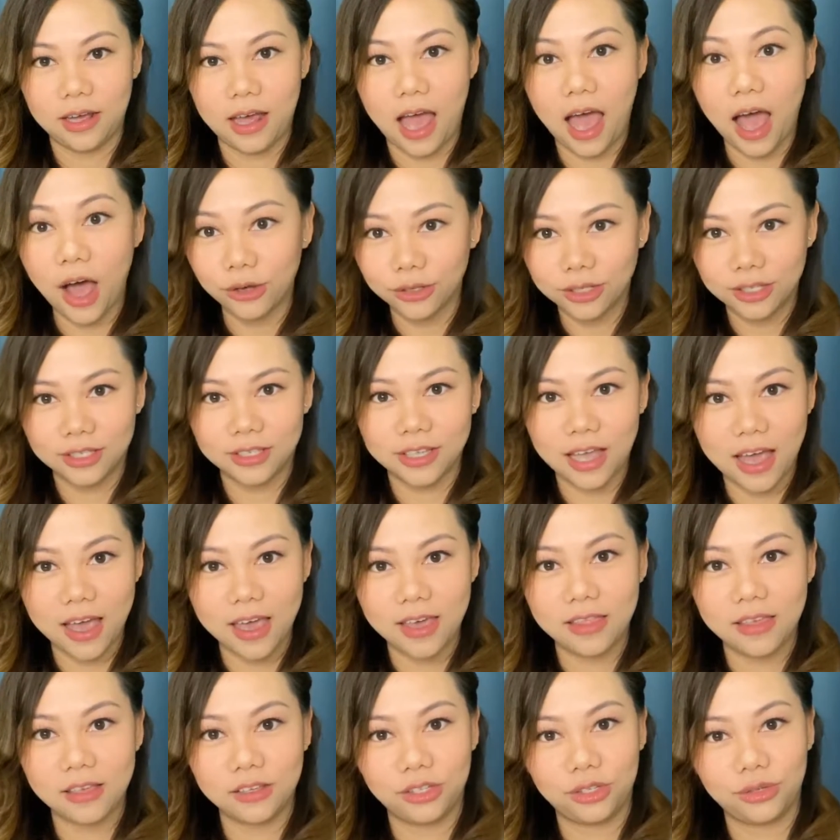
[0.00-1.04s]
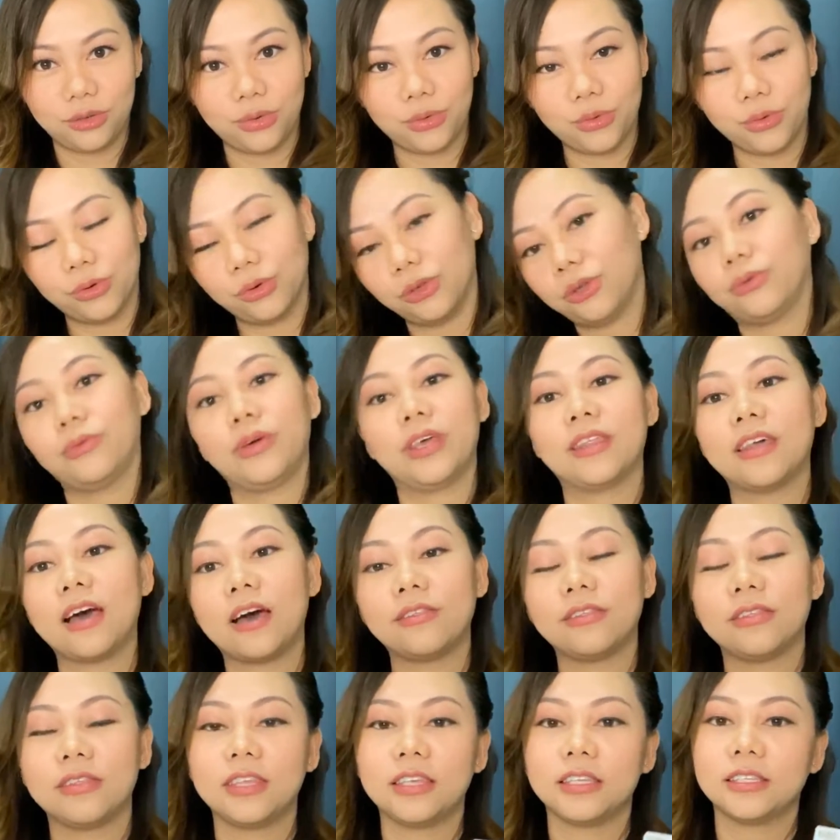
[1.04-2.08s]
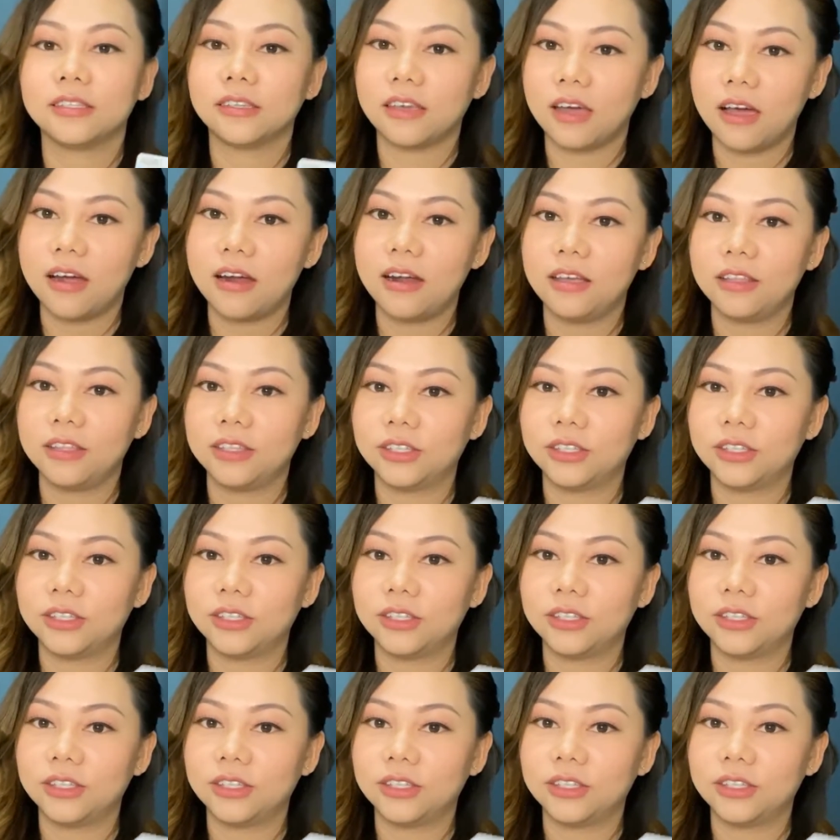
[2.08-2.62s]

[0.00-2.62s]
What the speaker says: outside the school without this card.